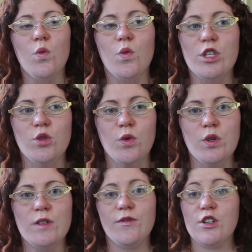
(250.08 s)

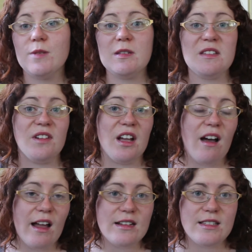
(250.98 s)
rituals for specific
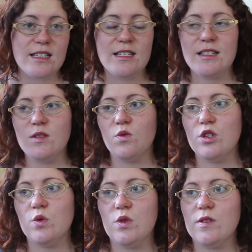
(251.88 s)
goddesses,
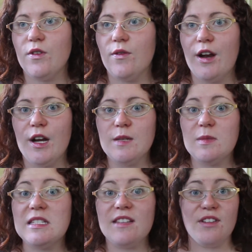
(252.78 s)
rituals for very
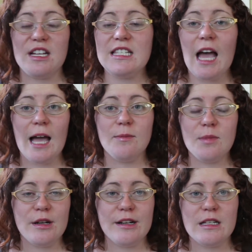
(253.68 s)
specific time
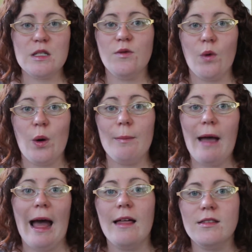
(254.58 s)
periods for
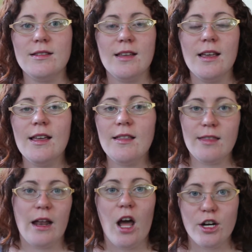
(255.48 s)
paths
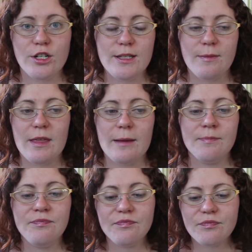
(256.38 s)
that honor something.
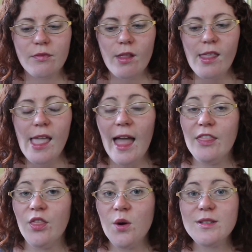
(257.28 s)

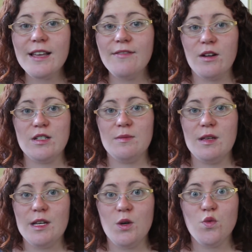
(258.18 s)
And those I found to
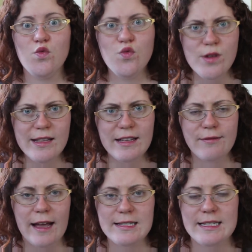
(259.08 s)
be really
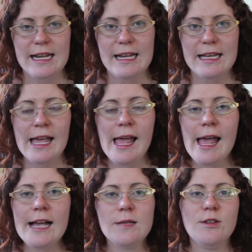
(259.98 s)
fascinating,
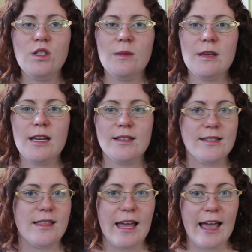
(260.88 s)
especially
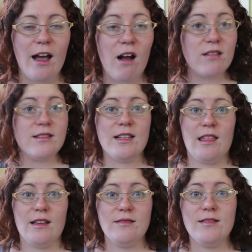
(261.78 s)
because they aren't
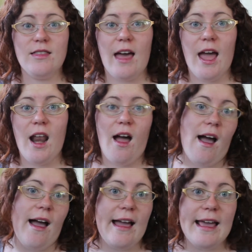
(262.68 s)
things that
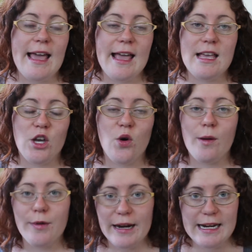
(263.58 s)
I
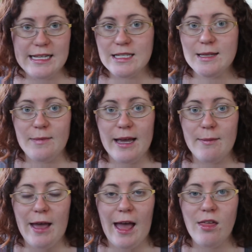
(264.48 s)
incorporate into
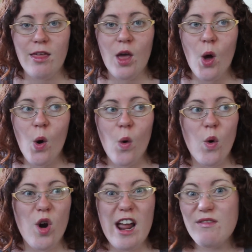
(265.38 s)
my path
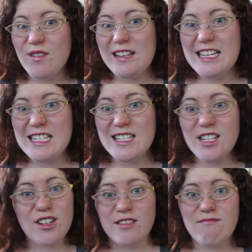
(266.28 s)
or have really
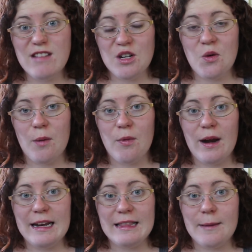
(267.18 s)
considered
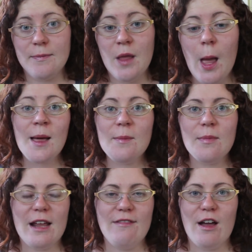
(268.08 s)
incorporating them.
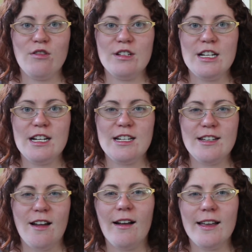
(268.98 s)
But I found
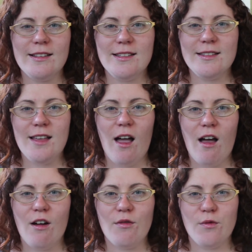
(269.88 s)
nuggets
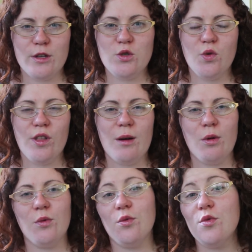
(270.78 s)
of ritual that
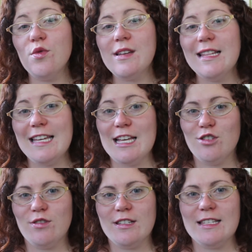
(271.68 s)
were really
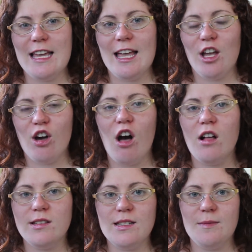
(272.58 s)
interesting and
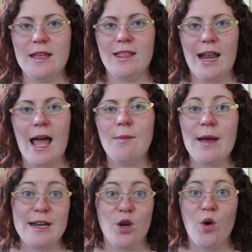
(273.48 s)
called to me that I
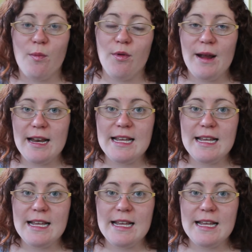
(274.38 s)
might incorporate